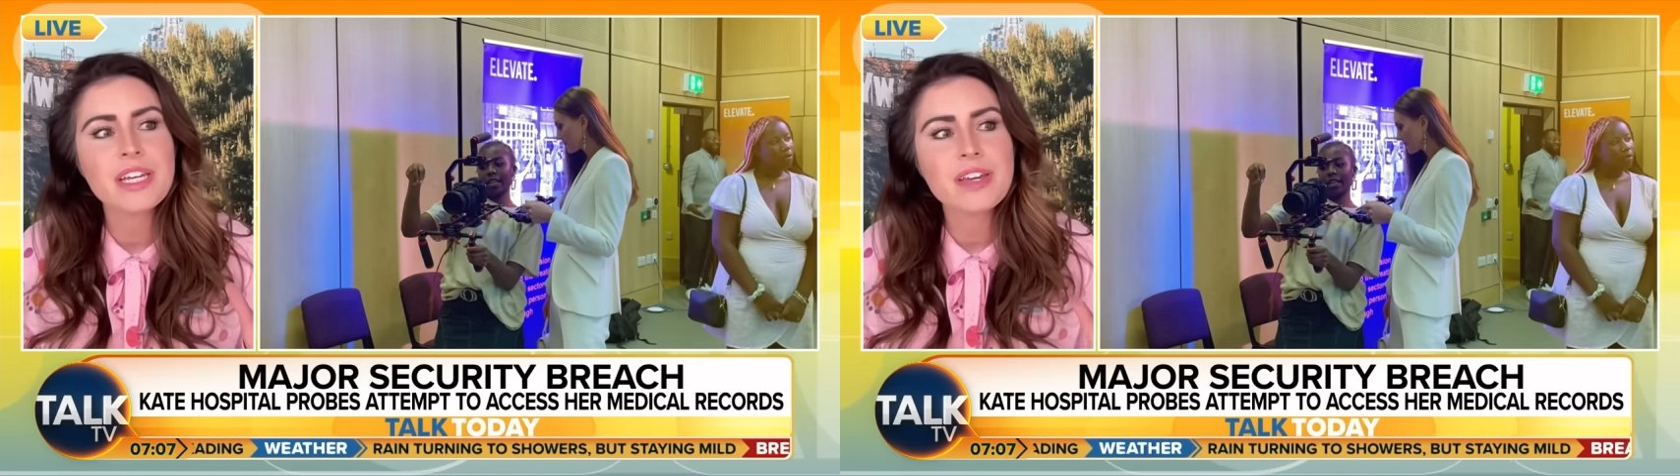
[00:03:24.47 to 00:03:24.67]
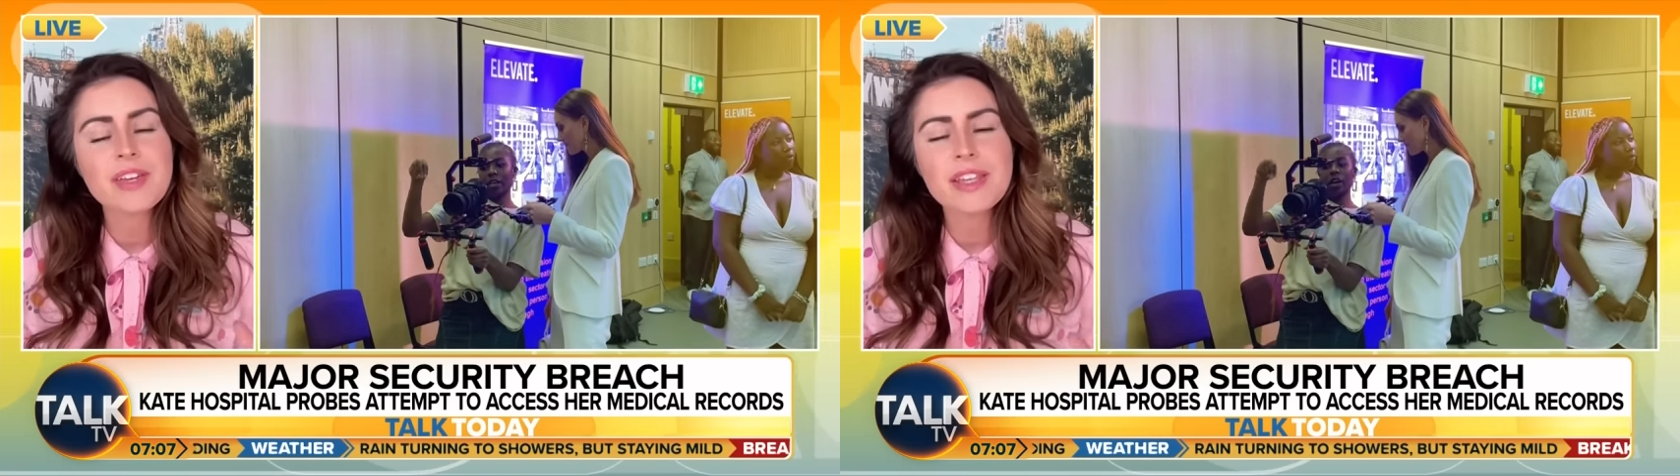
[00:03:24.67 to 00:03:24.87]

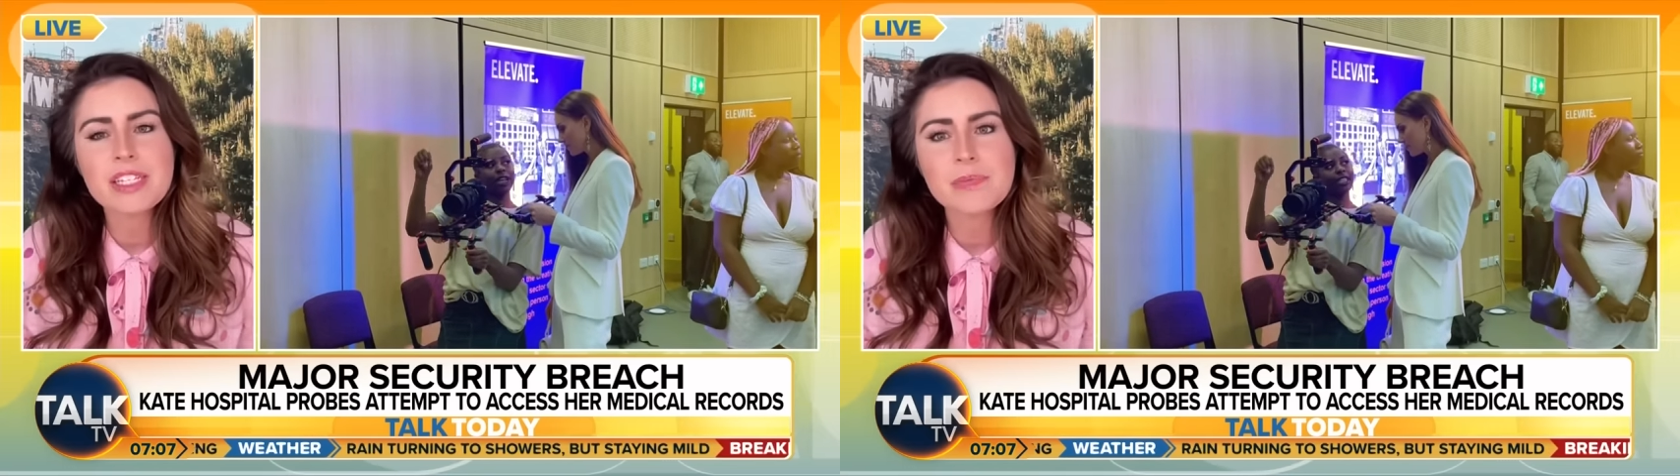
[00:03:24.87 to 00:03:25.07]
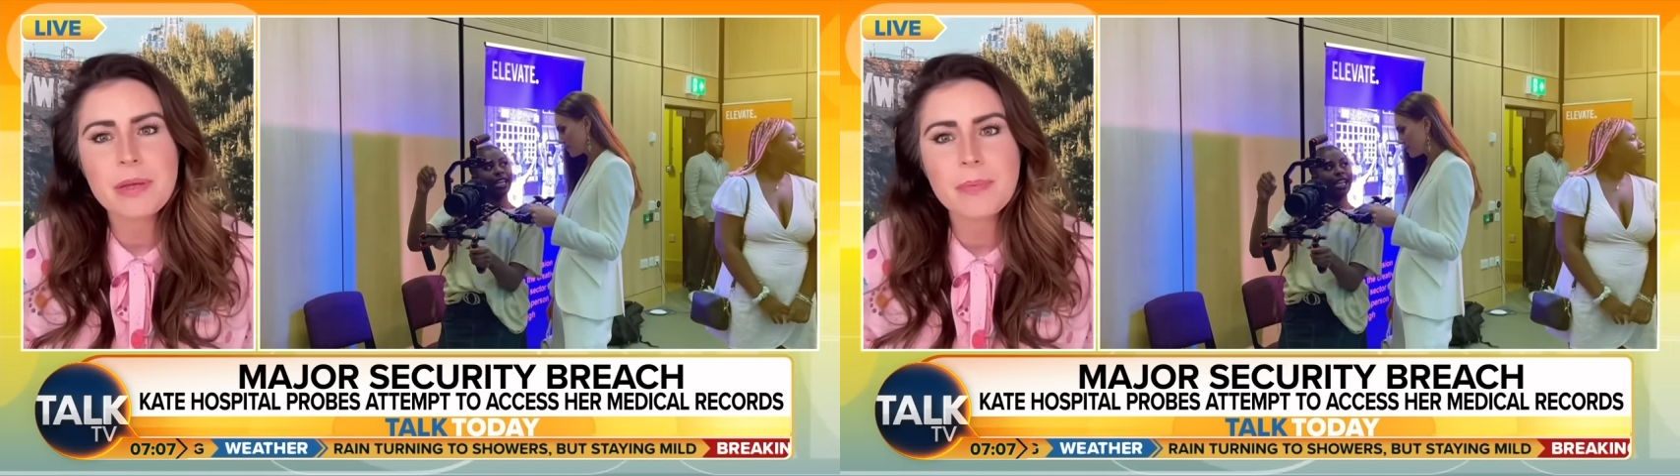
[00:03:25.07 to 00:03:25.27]
giving
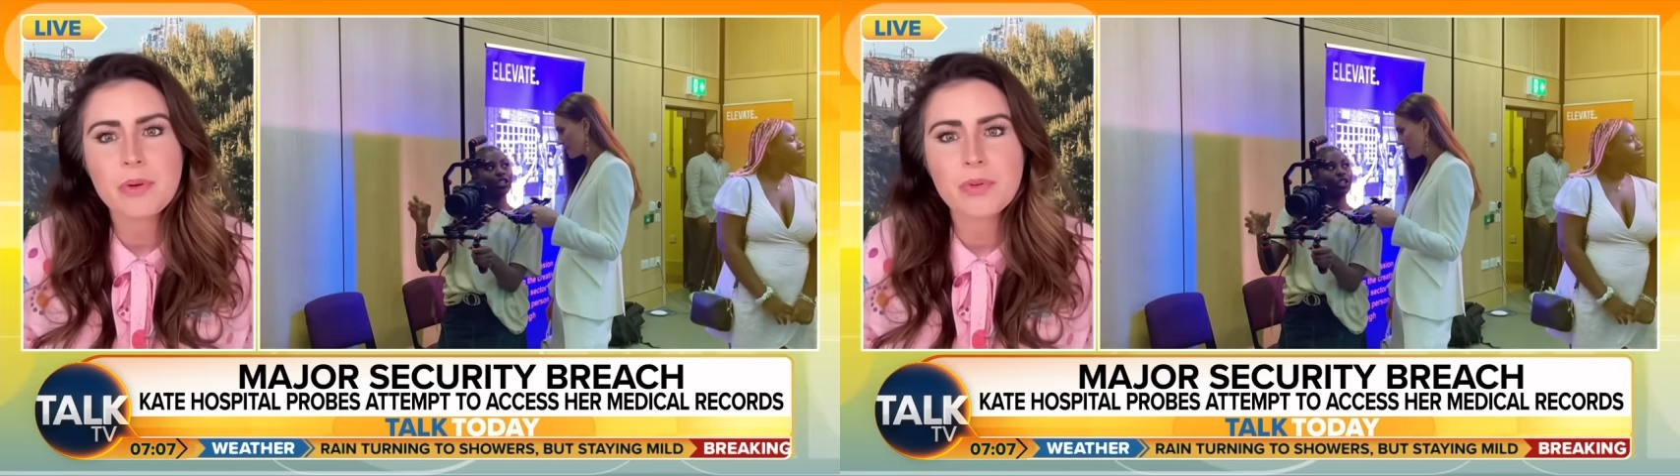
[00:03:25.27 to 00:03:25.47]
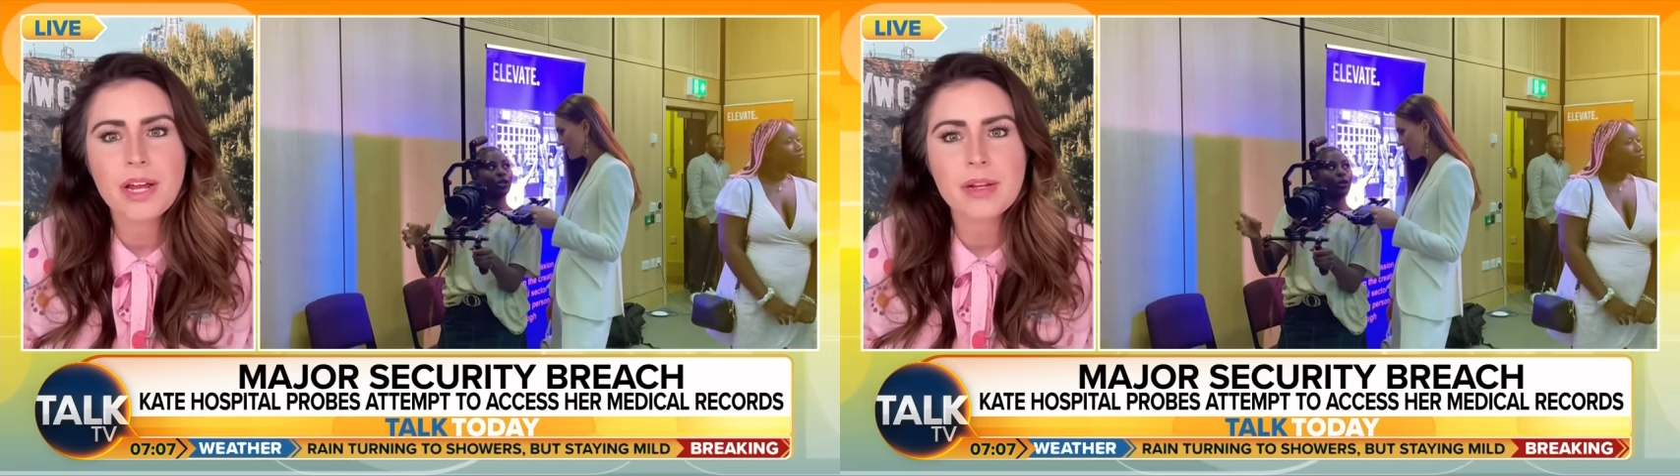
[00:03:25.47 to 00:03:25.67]
these people
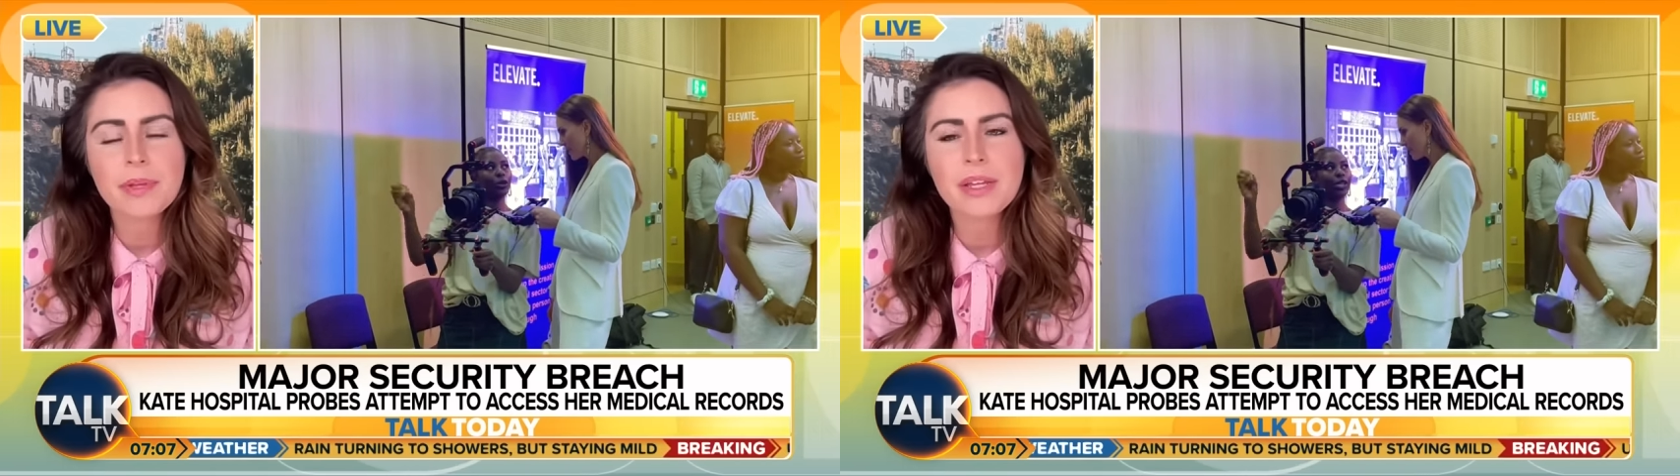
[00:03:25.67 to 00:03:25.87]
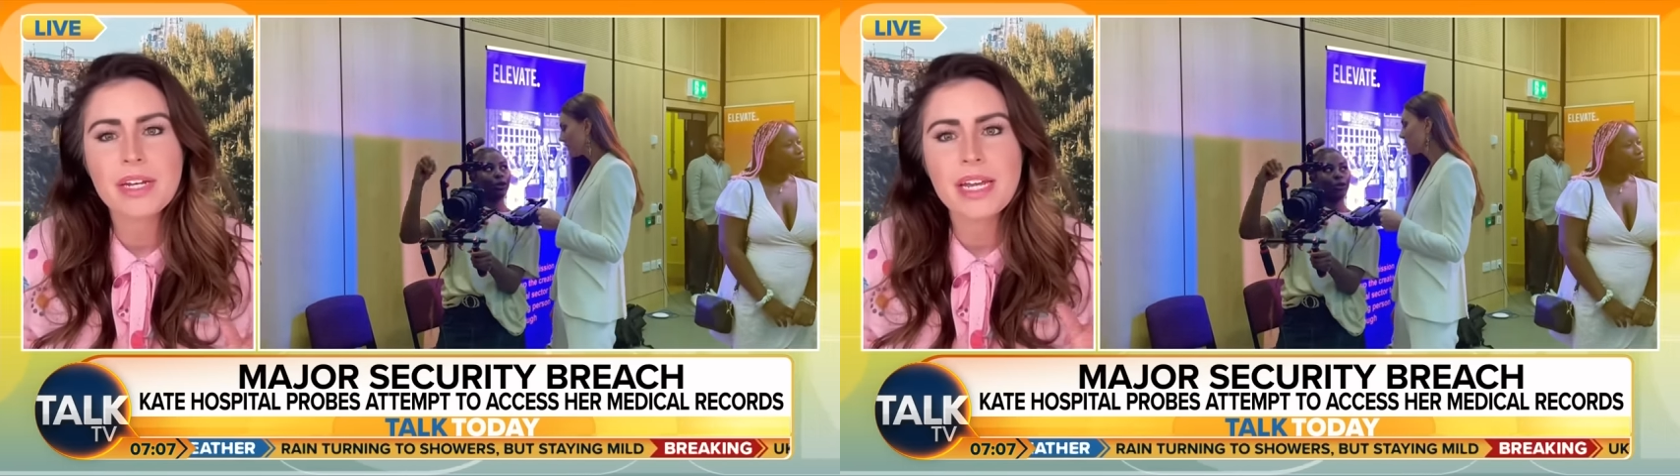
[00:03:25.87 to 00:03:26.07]

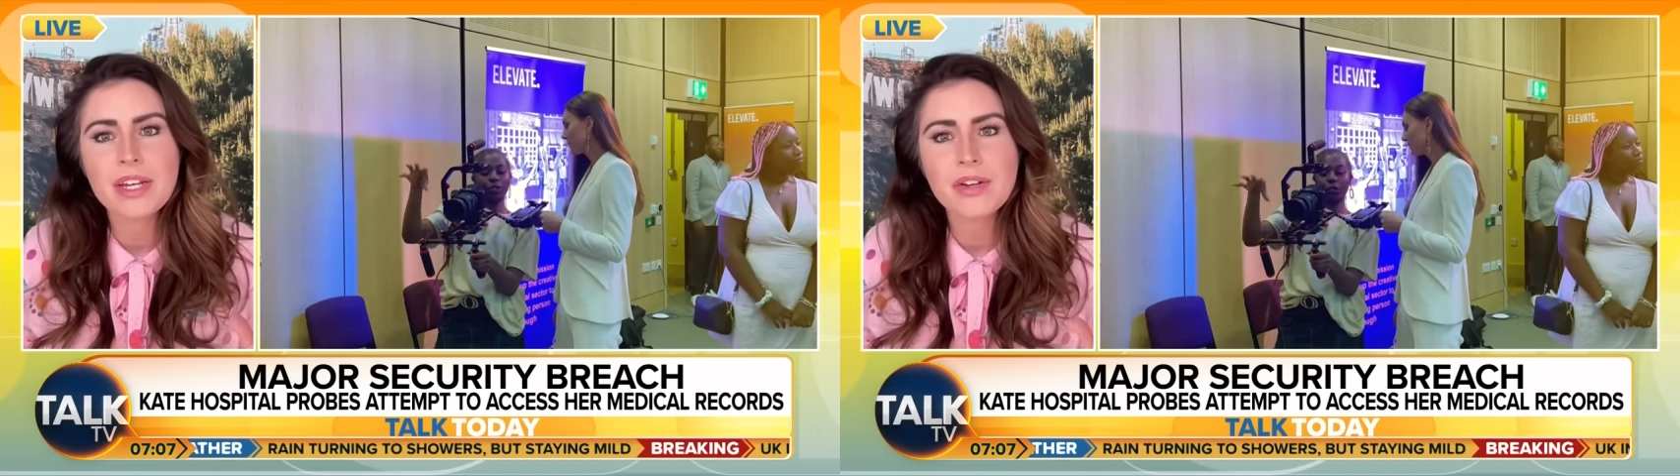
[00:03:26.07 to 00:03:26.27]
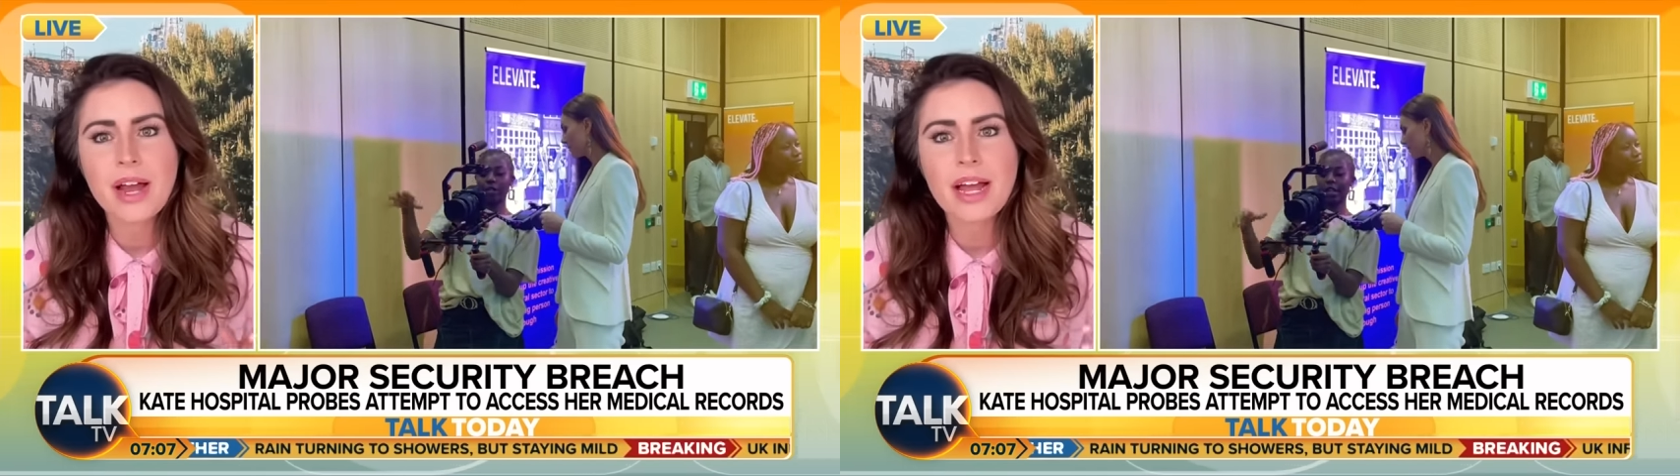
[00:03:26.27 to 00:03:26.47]
credibility and you're